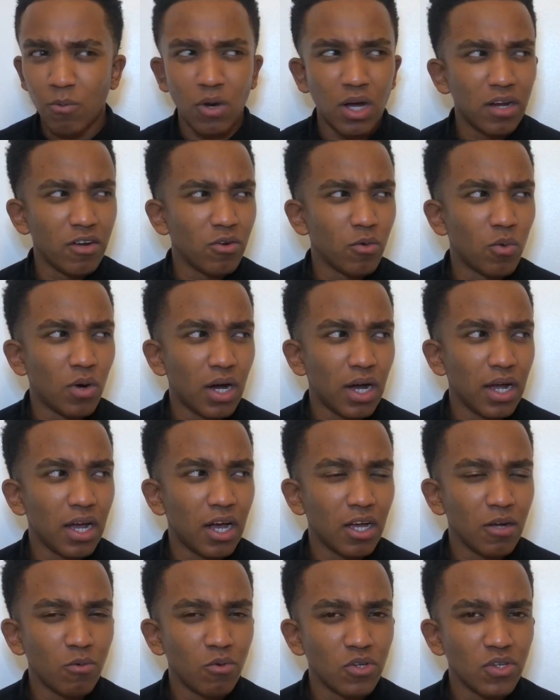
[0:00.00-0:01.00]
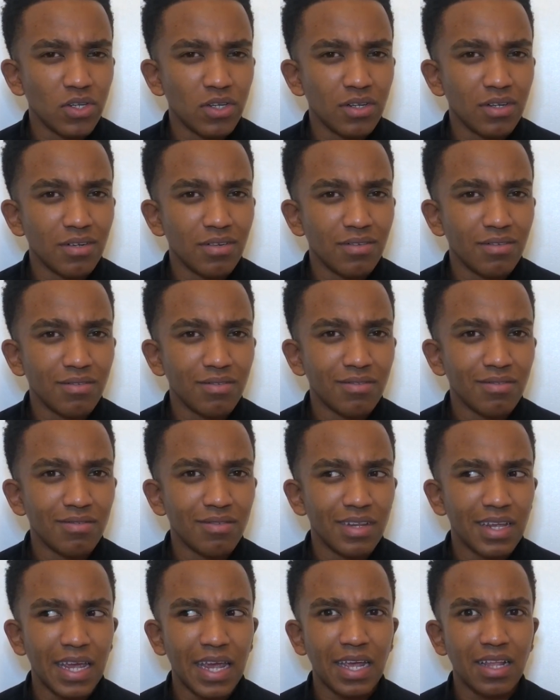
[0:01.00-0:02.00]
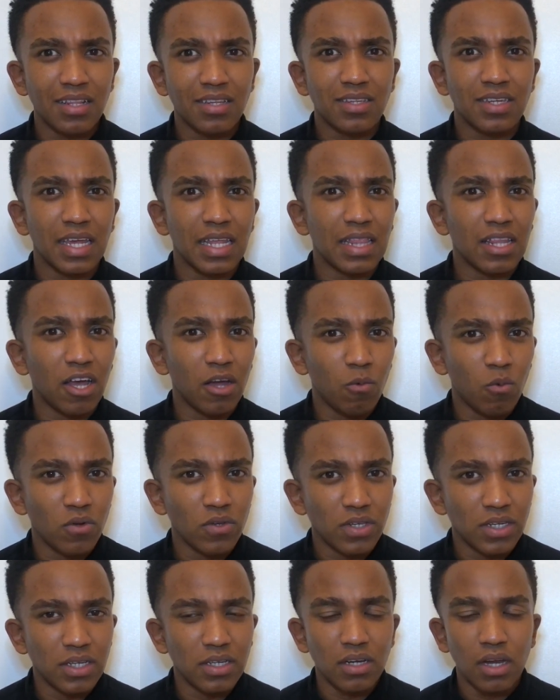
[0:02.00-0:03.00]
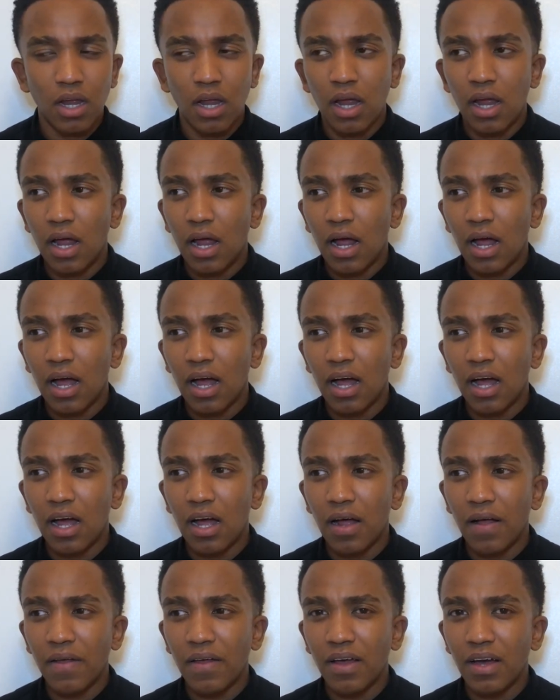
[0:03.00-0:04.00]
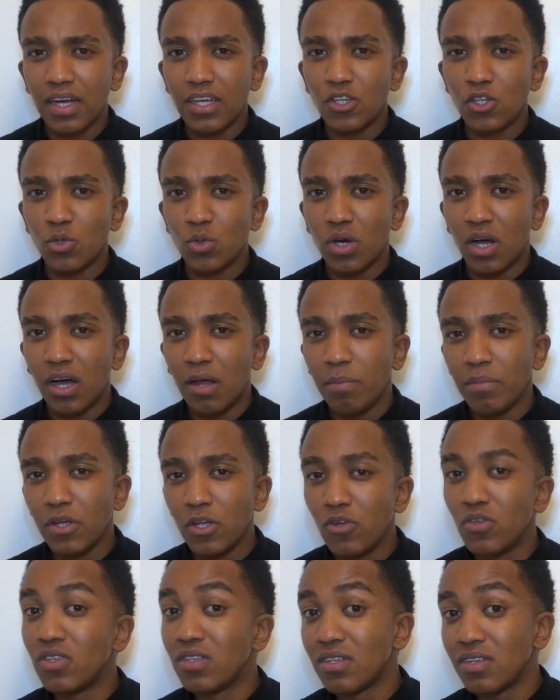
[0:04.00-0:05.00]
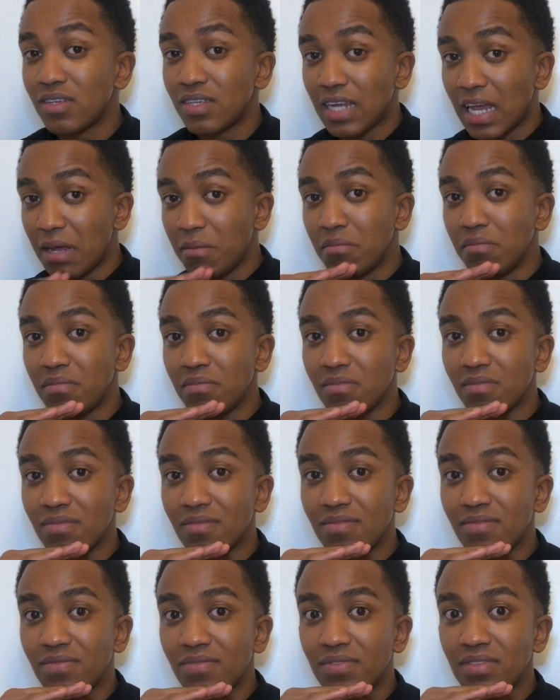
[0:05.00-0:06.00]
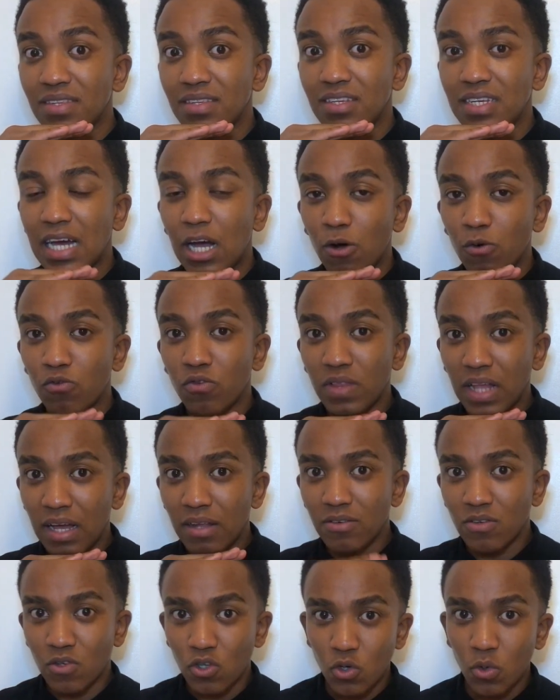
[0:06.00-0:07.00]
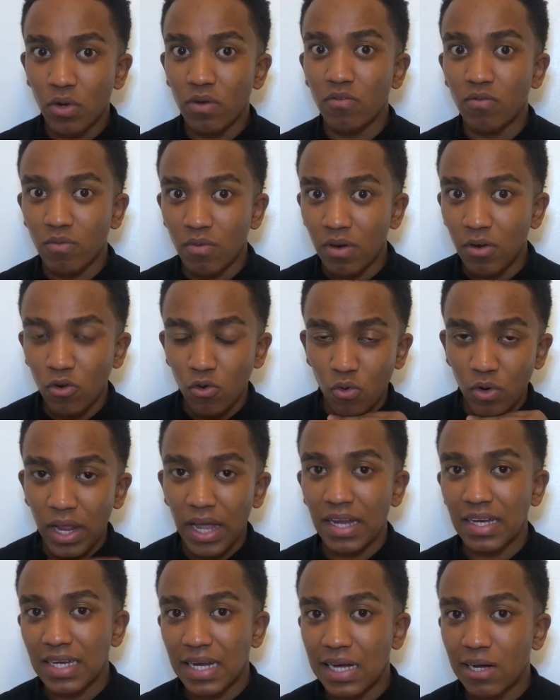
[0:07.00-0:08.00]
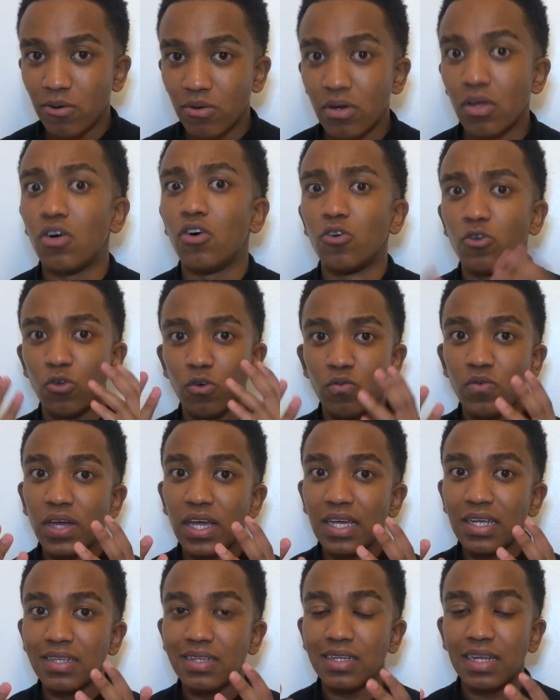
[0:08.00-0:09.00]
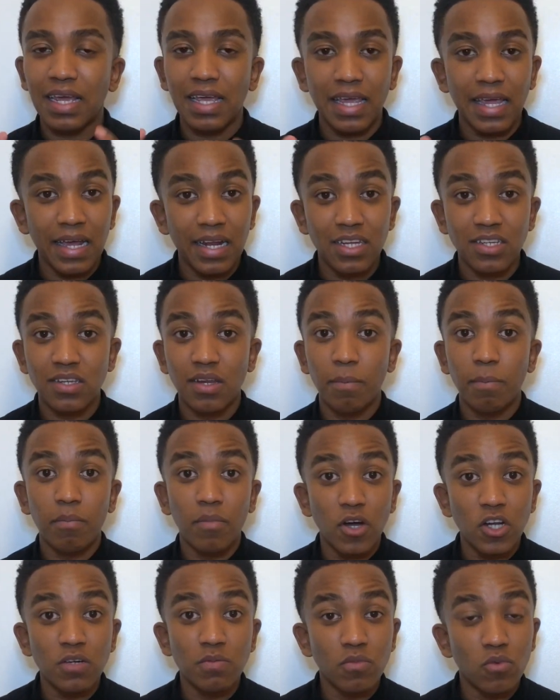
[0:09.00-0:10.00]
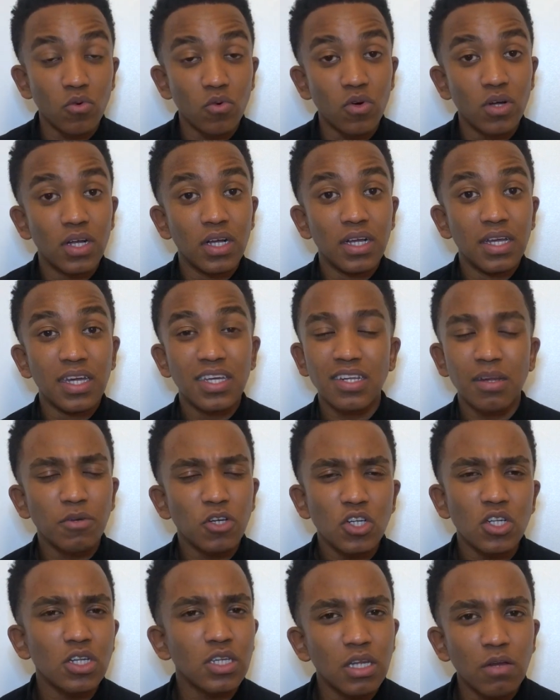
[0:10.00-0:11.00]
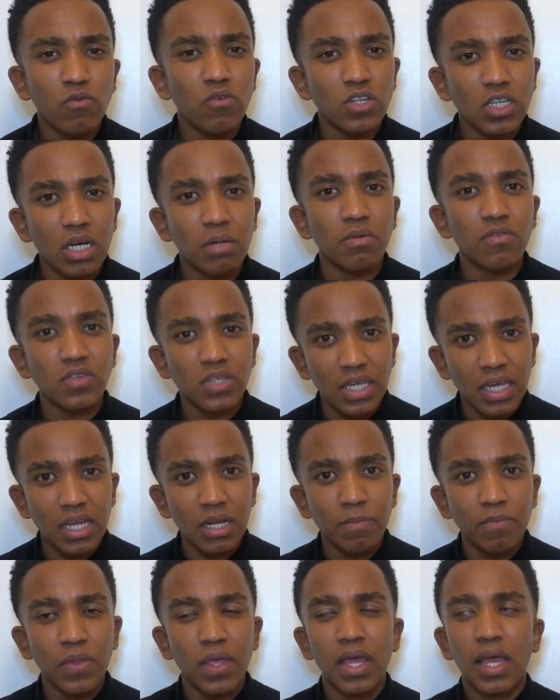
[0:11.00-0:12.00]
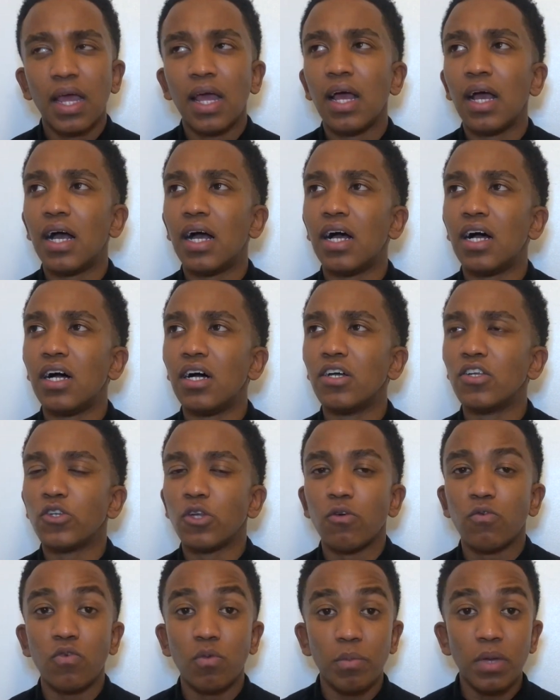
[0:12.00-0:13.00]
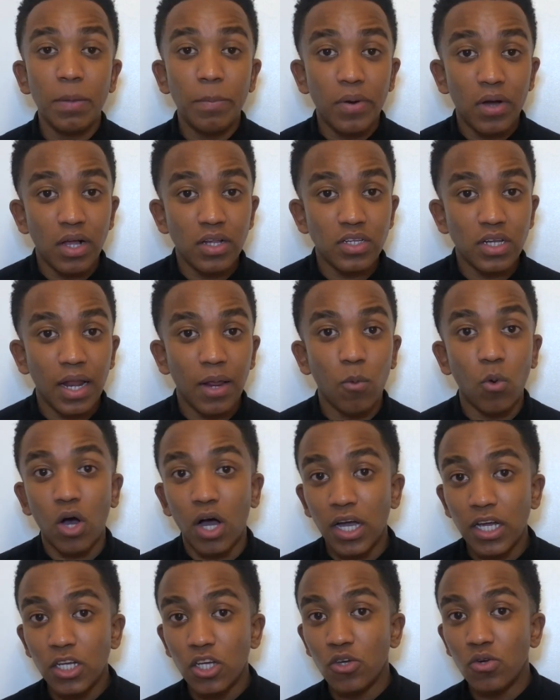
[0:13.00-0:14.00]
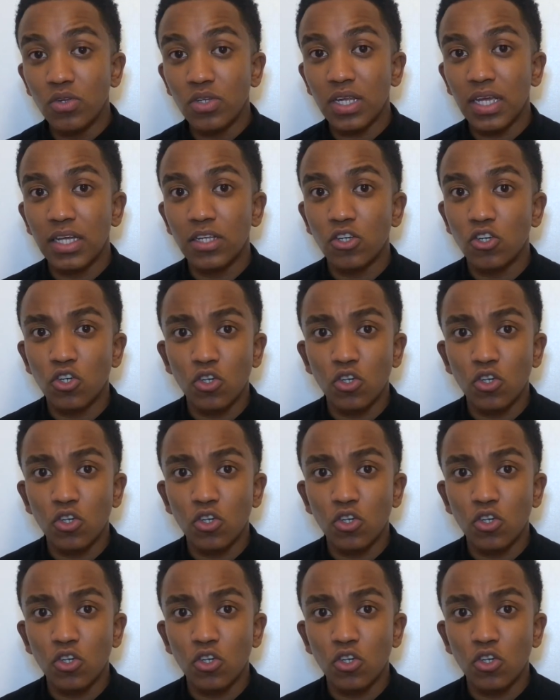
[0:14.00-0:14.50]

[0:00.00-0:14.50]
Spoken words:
and wonder why I wasn't getting the skin that I wanted. Guys, you can't be using the same towel that's doing your neck down on your face. Again, it's just a different type of skin. So for me personally, what I use is